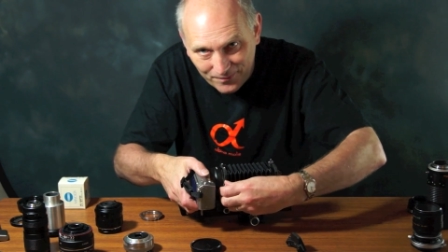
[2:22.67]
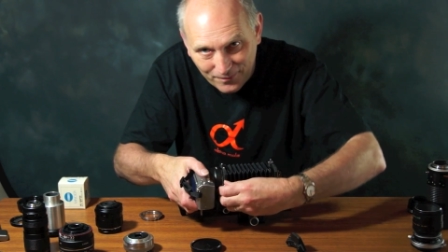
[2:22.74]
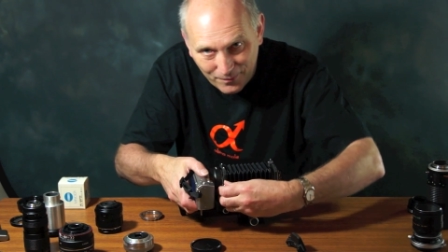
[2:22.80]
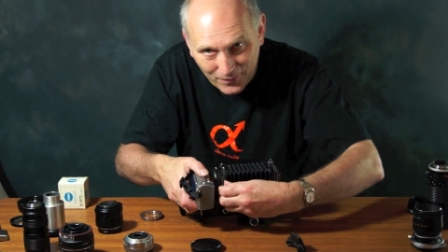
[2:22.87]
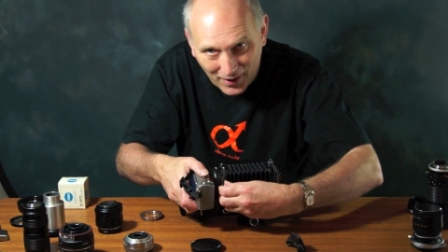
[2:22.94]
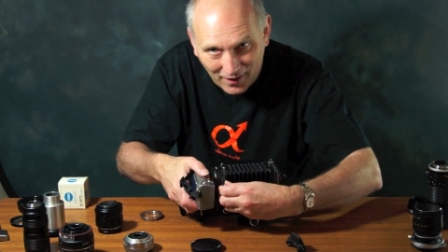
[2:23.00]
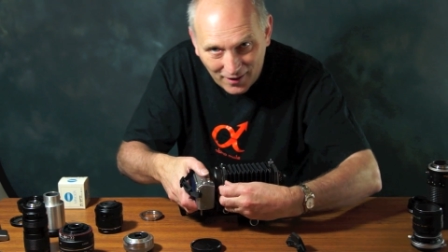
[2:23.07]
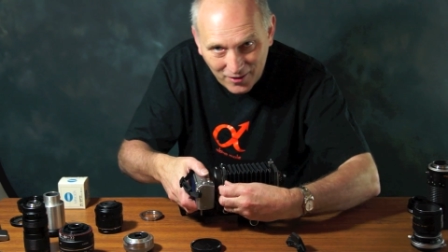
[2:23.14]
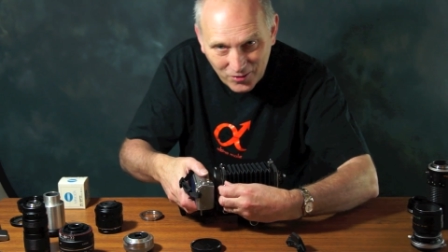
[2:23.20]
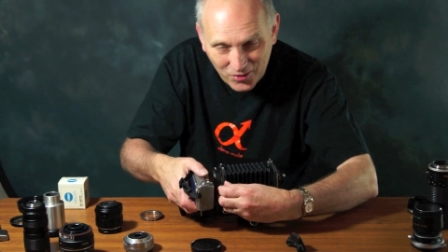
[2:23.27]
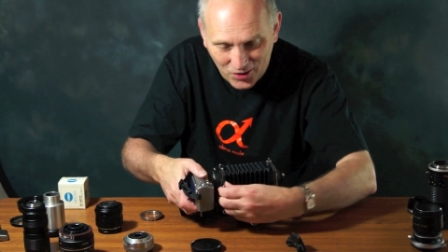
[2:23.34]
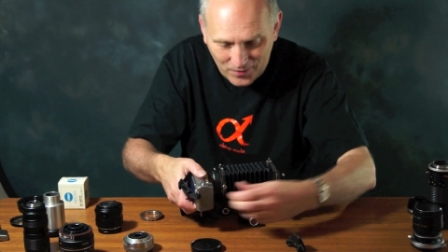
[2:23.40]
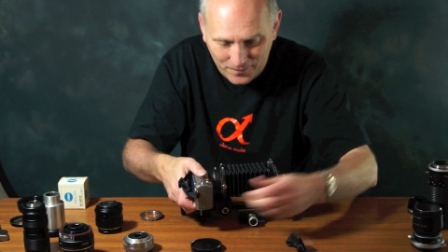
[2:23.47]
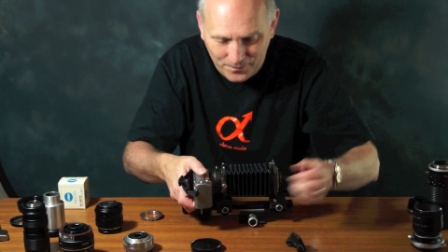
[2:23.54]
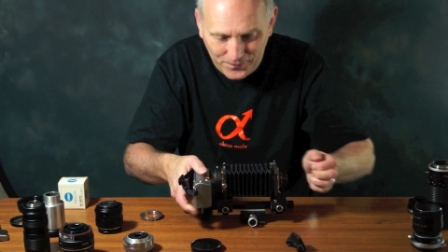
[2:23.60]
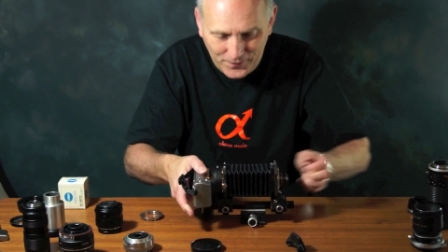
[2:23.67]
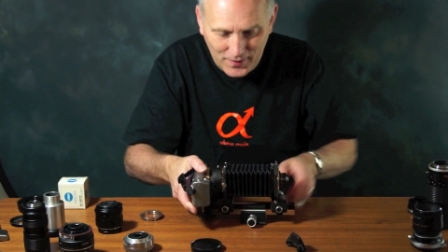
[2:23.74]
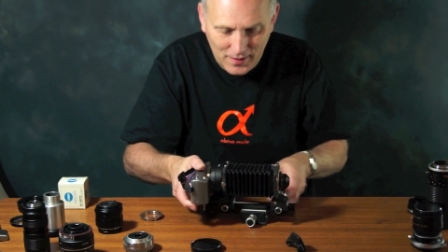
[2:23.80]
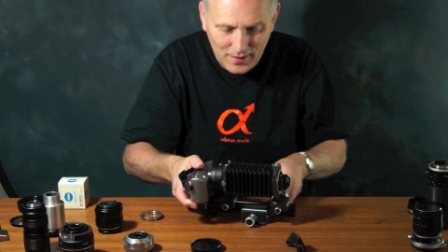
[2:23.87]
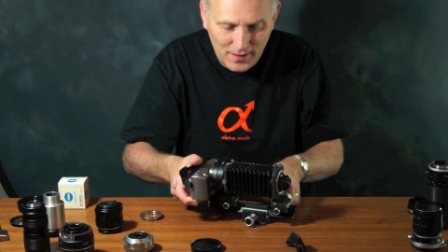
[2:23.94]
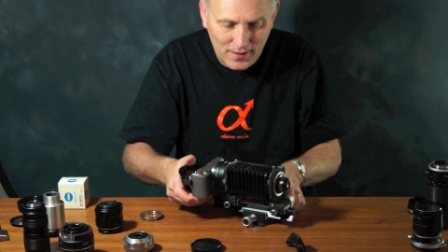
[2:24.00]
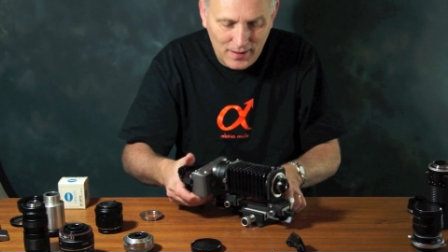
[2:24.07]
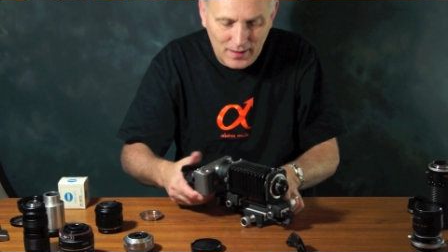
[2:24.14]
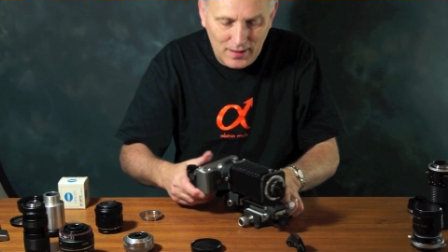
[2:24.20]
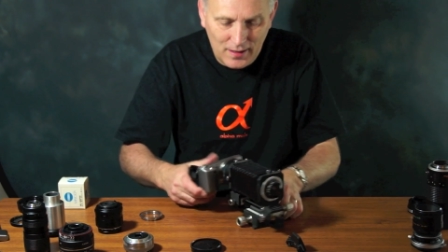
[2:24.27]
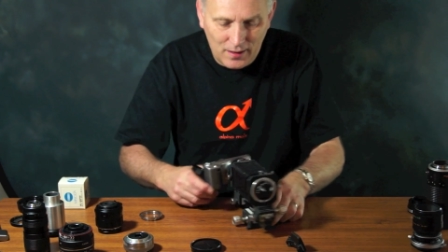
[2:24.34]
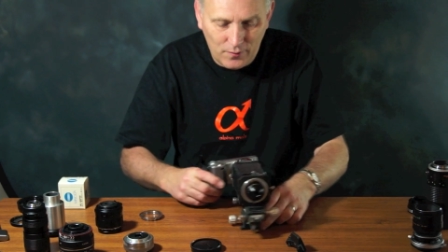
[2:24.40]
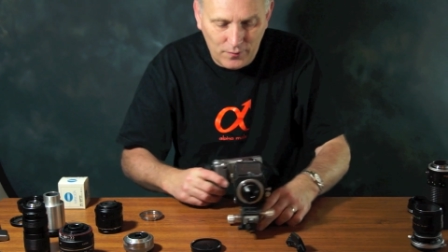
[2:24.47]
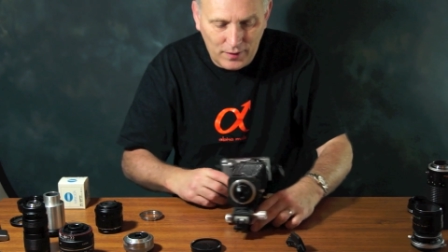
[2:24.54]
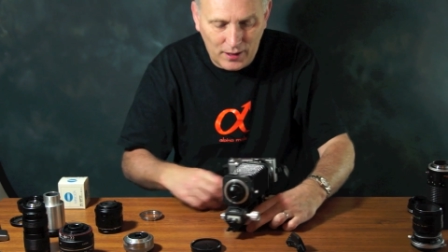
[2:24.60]
bellows.
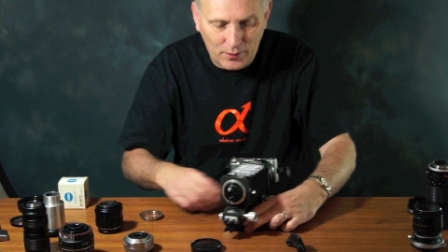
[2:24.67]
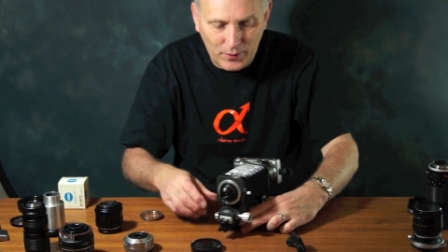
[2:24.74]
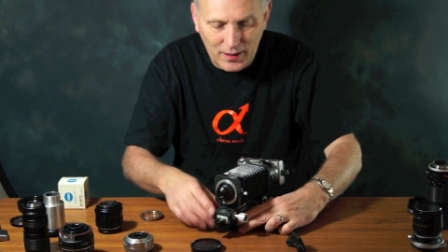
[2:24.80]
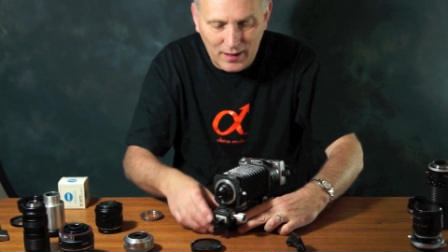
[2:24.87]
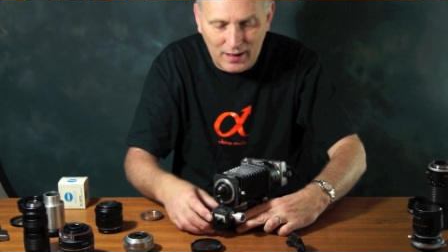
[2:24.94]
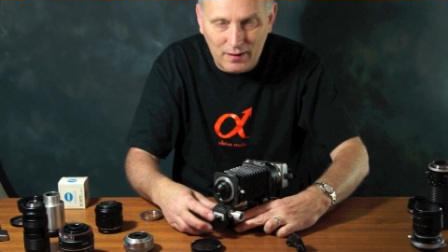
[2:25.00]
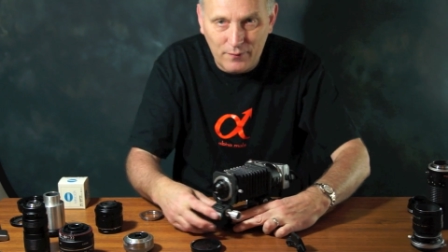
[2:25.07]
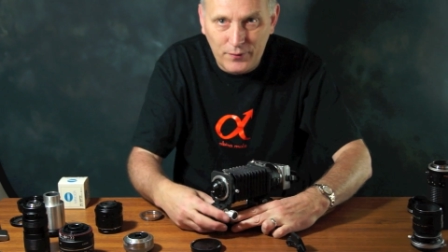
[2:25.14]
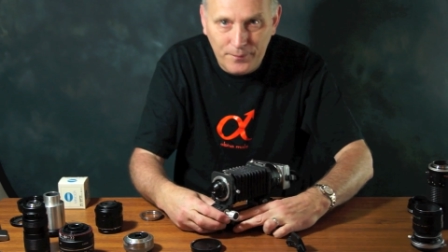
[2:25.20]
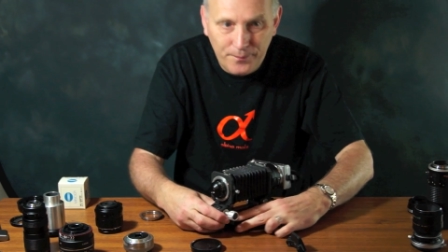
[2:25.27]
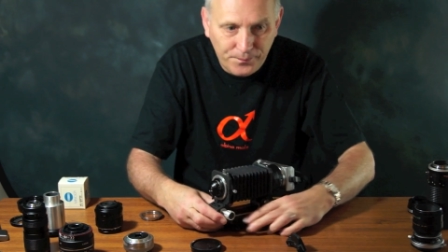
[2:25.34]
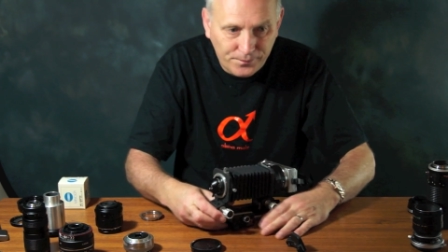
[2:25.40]
There we have